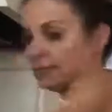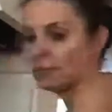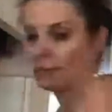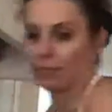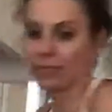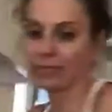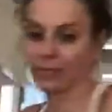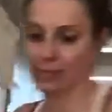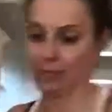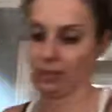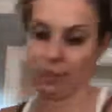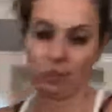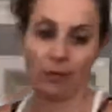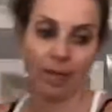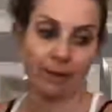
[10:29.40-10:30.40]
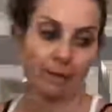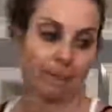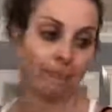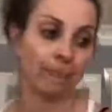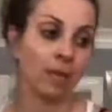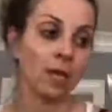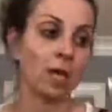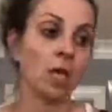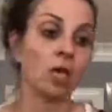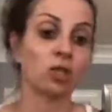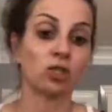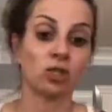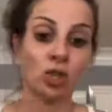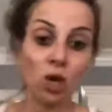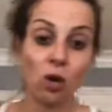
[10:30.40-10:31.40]
the bucket. Okay.
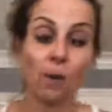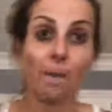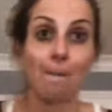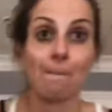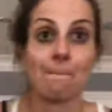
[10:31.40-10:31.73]
So